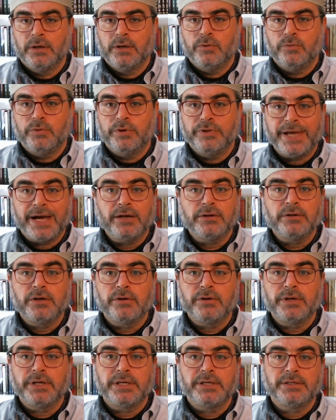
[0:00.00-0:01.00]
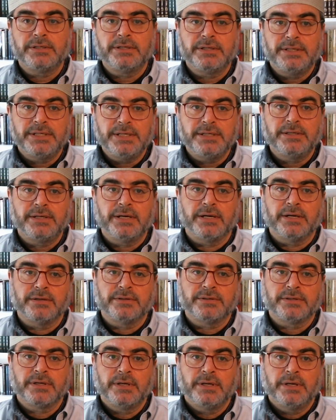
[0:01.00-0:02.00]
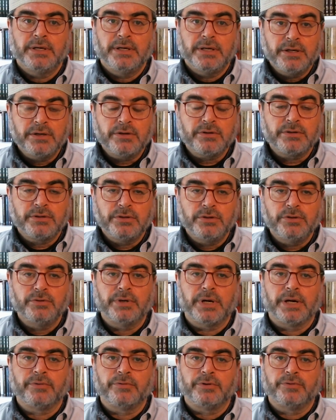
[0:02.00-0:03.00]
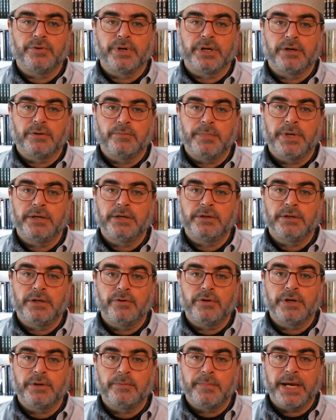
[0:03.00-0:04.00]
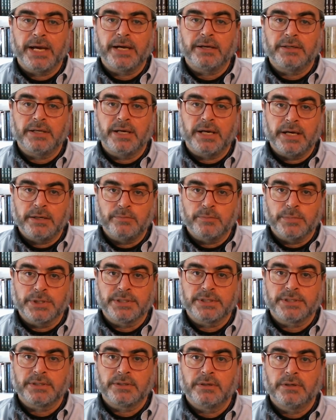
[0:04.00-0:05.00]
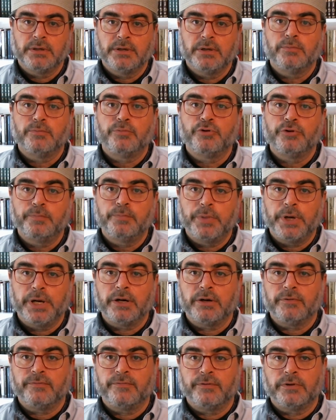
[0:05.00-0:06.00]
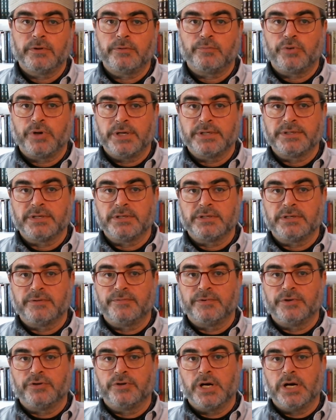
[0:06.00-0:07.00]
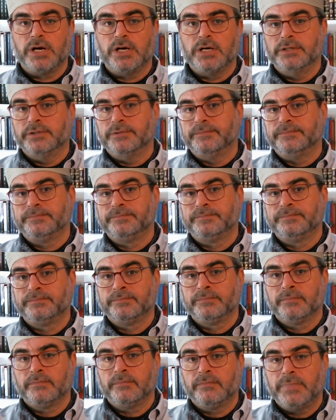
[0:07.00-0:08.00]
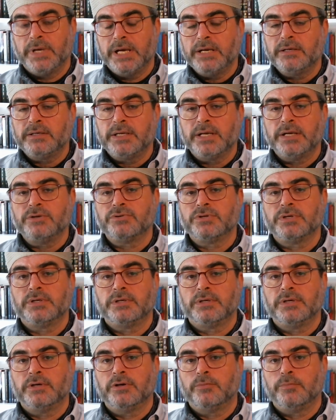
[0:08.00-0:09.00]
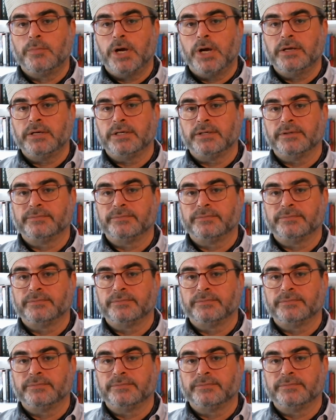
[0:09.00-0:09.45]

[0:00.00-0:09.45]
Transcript: Without going into details, here too I would recommend going back to Amos. Prepare for the presence of your God. Pay attention to your body.